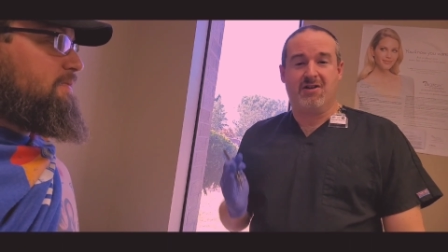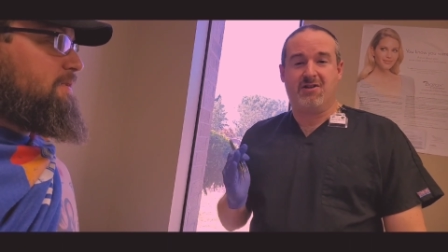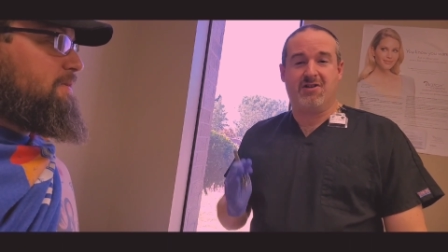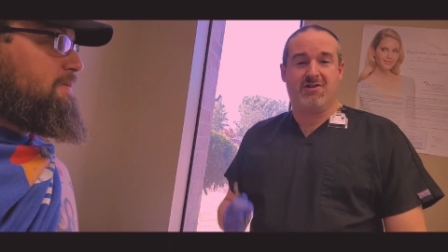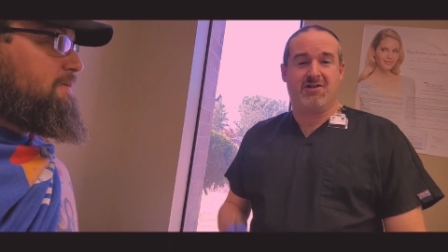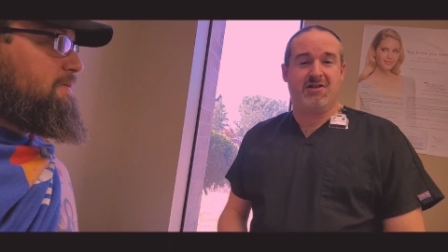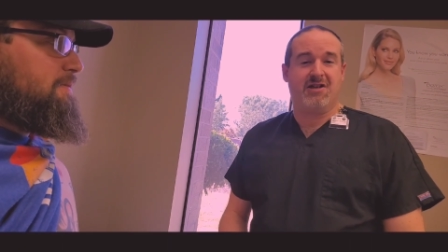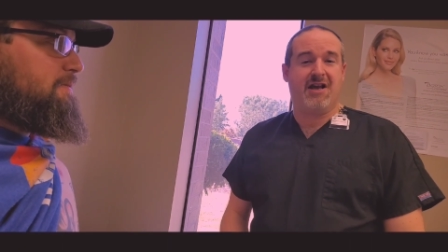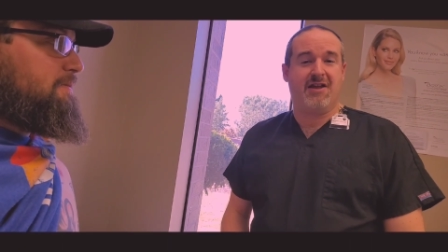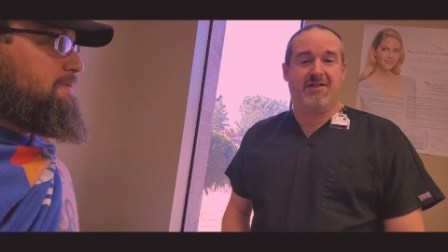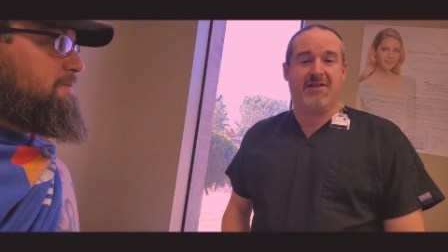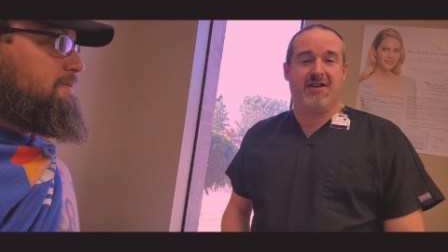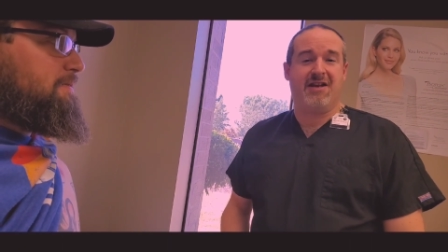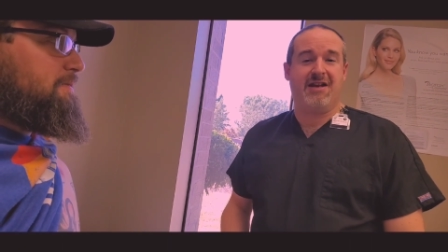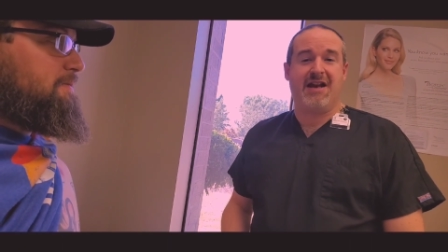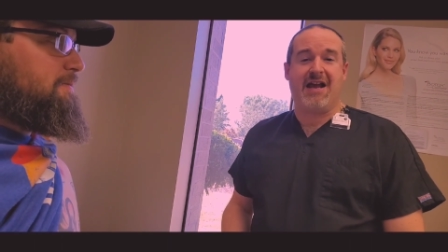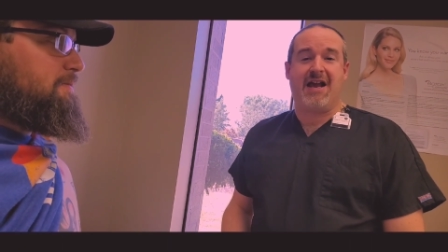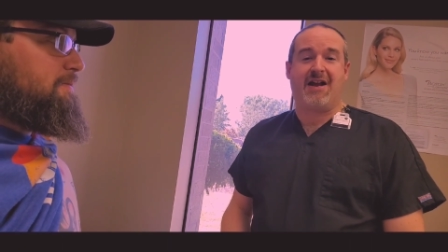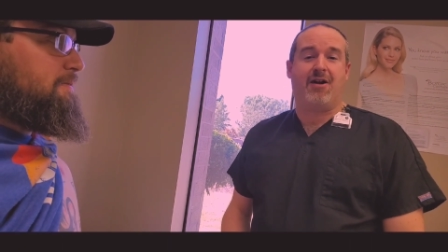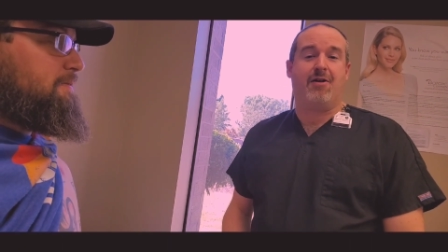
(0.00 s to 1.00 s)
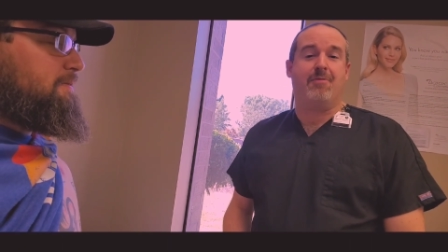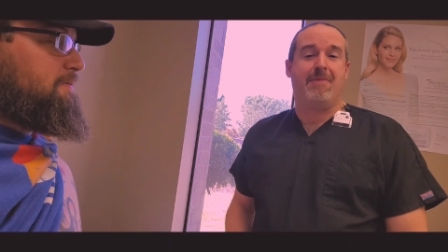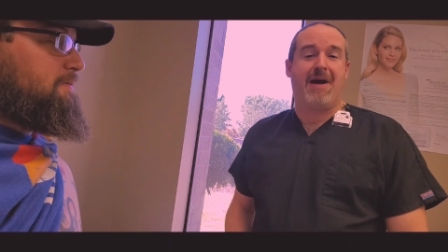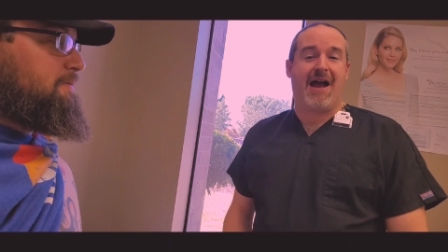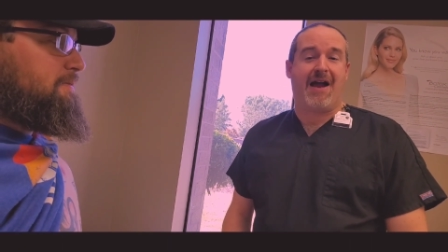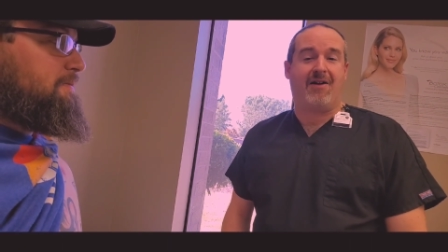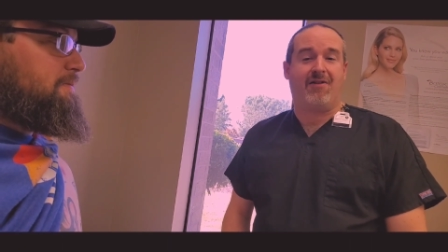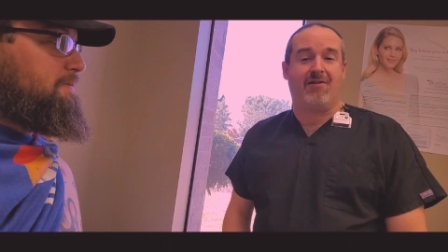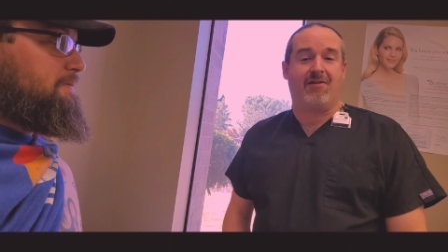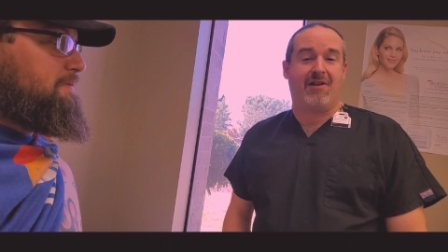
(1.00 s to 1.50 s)
Just nothing neck or
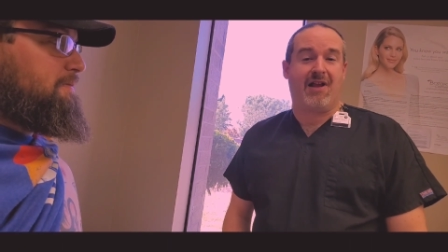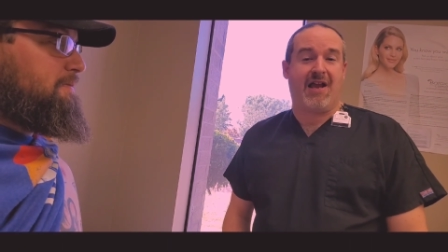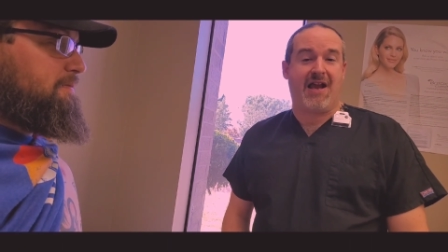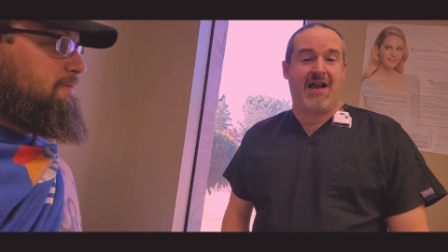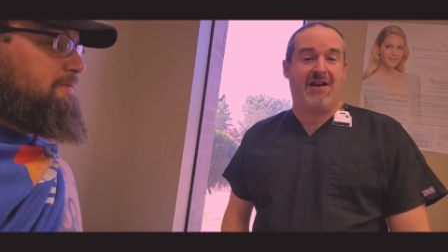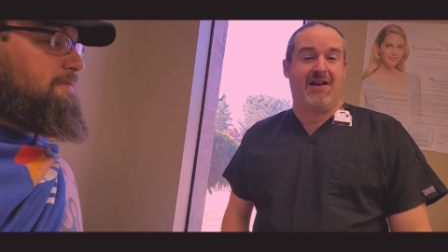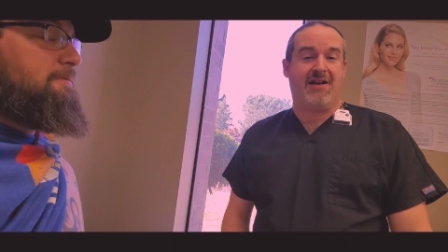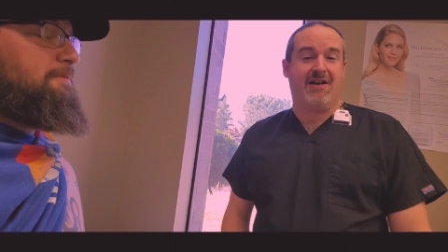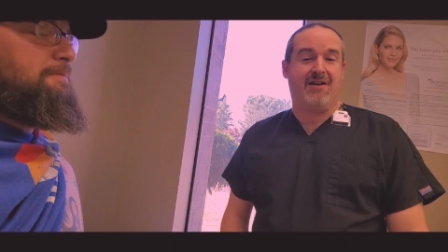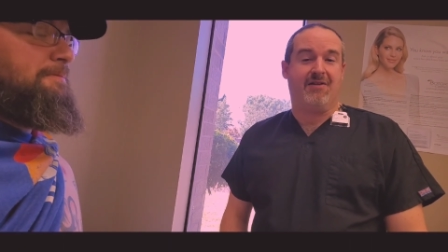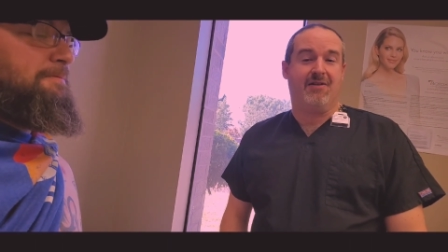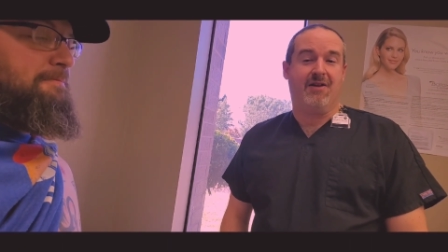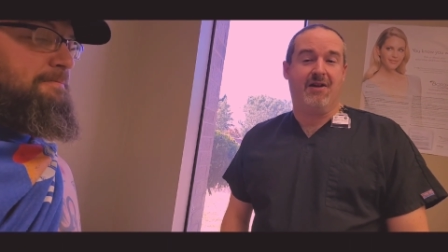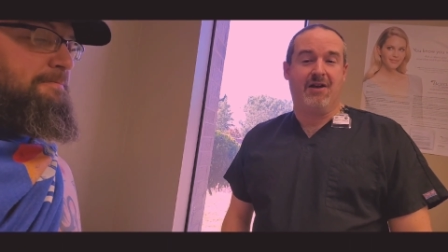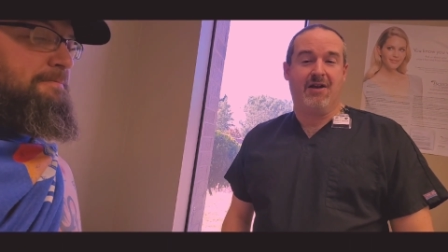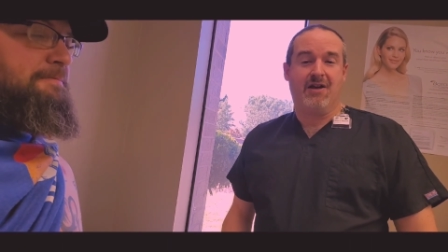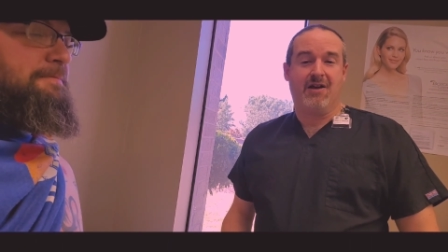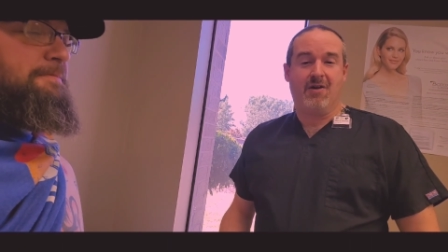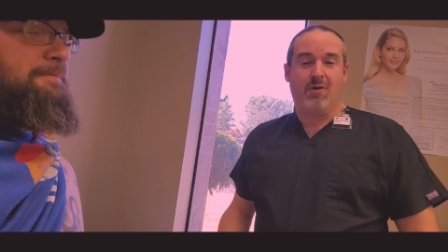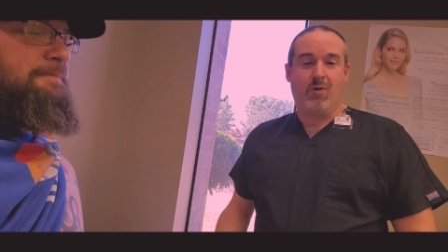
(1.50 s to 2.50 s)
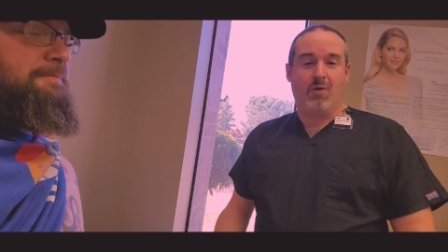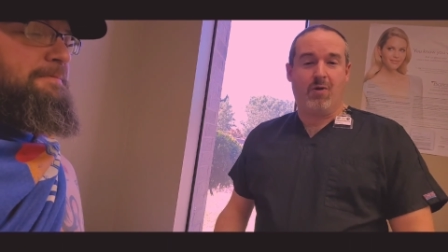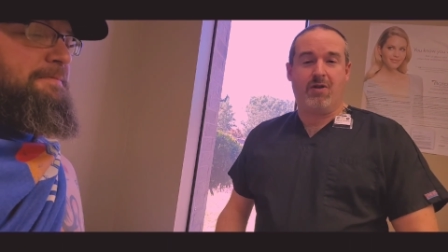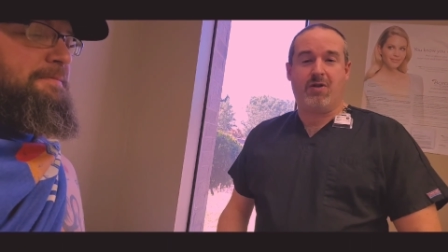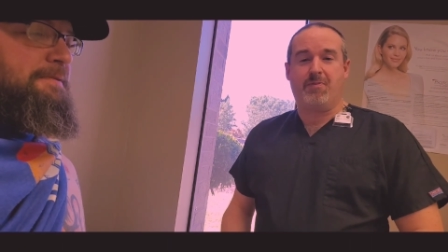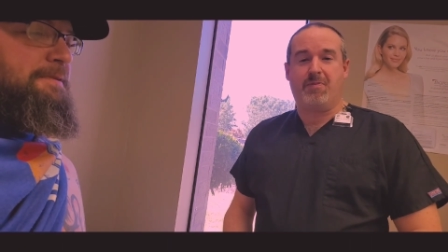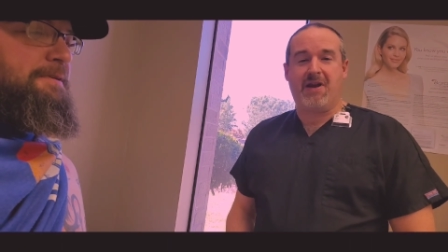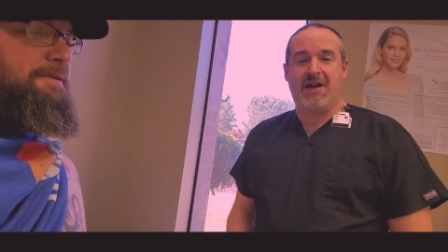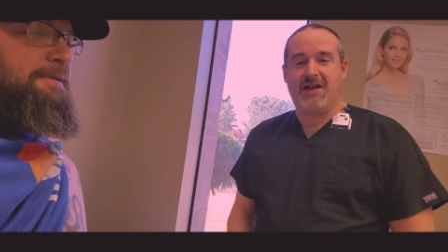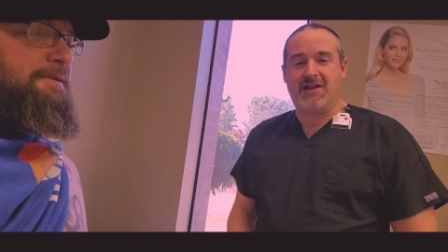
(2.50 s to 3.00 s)
back related.
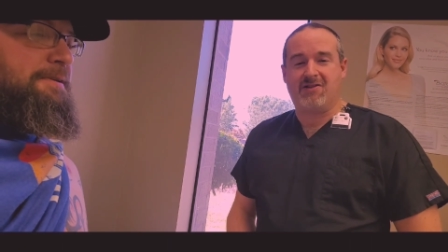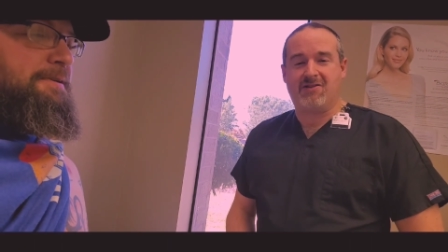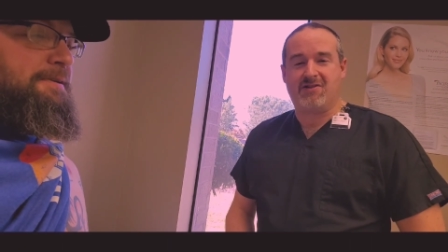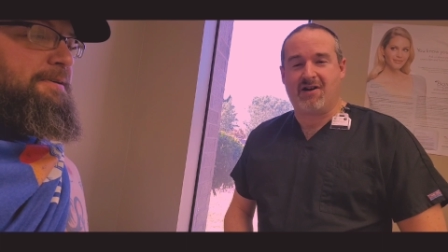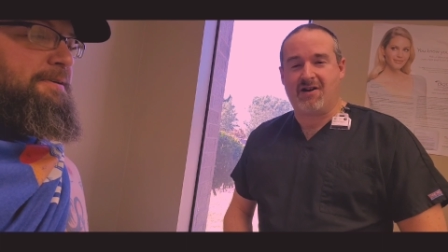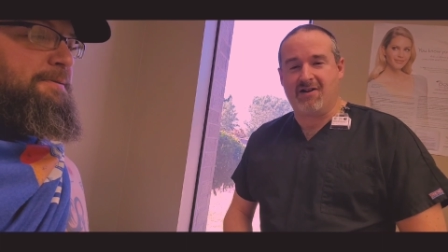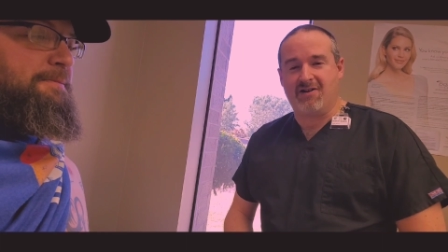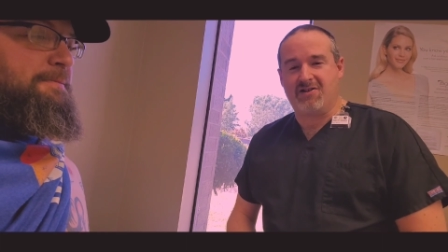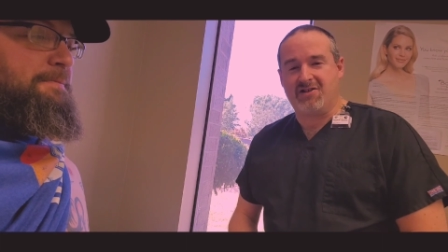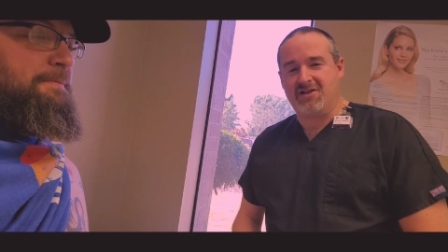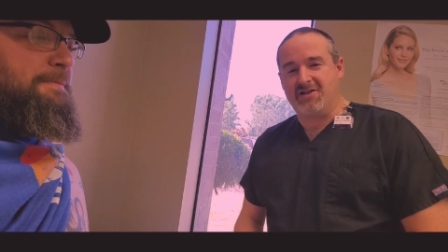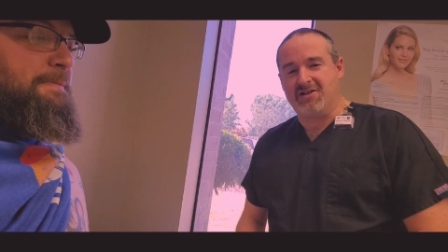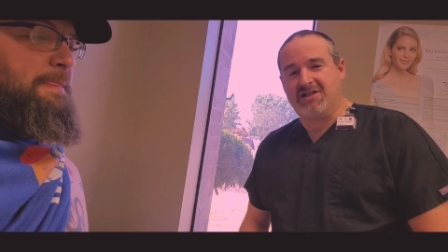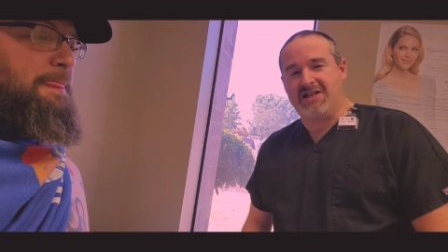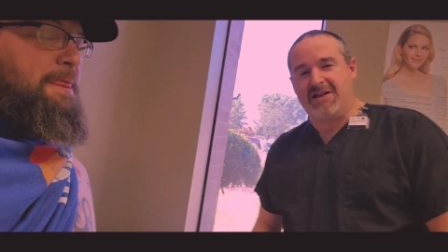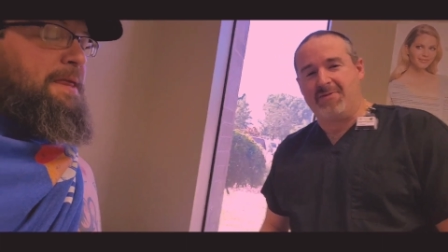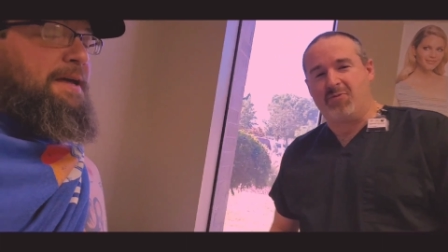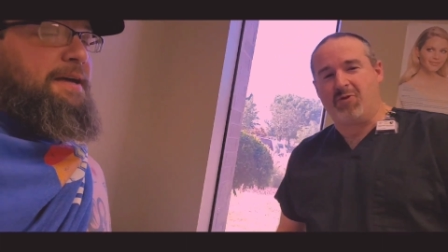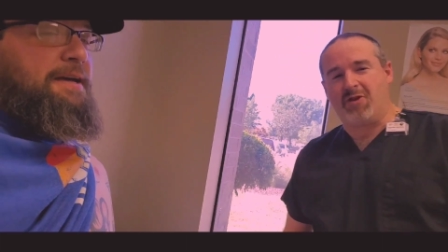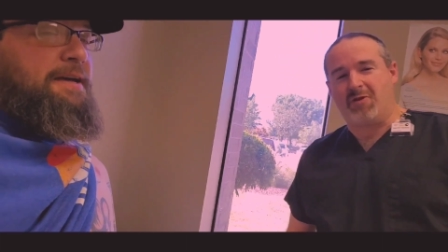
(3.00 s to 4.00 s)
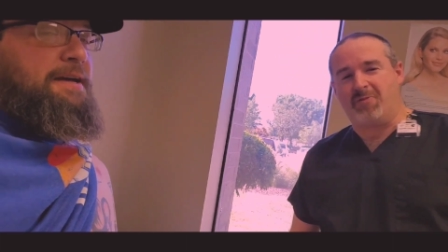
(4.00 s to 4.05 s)
Orthopedic surgeon, Team